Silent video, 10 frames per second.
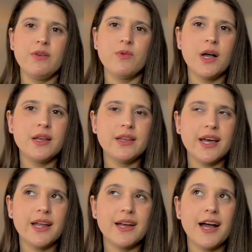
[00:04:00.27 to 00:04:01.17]
one
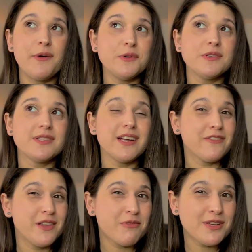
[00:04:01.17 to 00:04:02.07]
that I was
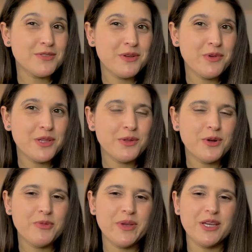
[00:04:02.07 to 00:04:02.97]
definitely wrestling with the
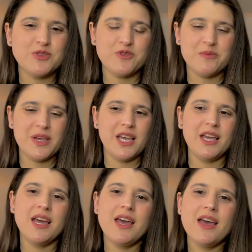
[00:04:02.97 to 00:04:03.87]
Lord, because for
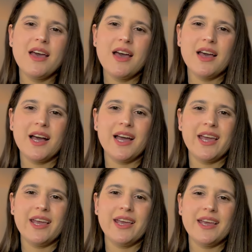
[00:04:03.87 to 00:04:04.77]
me,
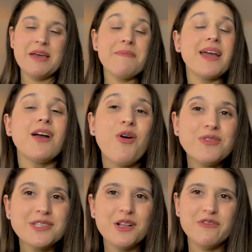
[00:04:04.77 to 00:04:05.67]
I, in my
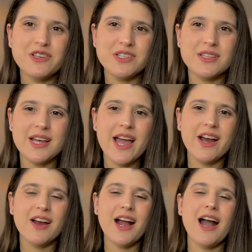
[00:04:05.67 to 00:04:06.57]
own selfish
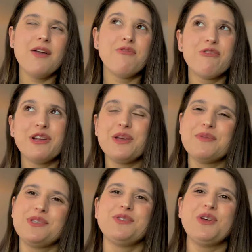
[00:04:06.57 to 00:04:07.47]
desire, I really
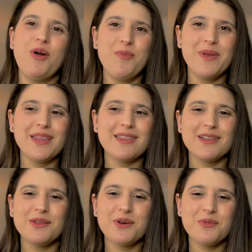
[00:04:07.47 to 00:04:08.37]
was just hoping that
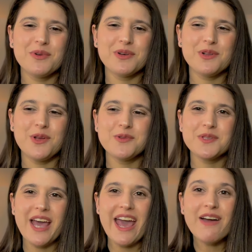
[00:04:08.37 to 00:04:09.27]
the Lord will
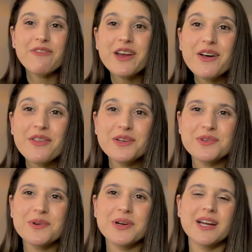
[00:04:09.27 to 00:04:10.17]
close every other
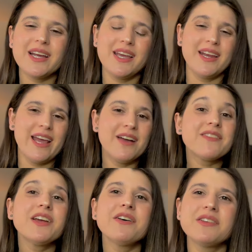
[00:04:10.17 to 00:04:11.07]
door in
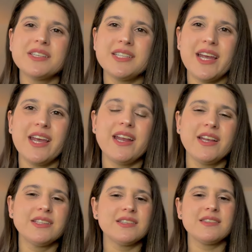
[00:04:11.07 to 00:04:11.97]
every other state
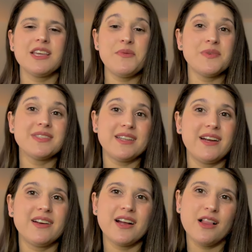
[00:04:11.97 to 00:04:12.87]
and just keep us
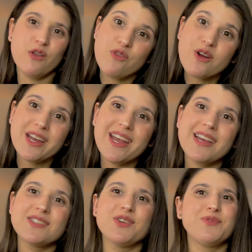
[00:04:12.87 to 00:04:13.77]
there in
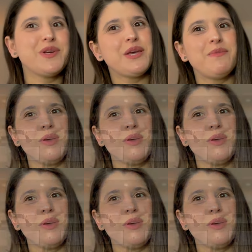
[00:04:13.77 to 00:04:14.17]
California, so we could be,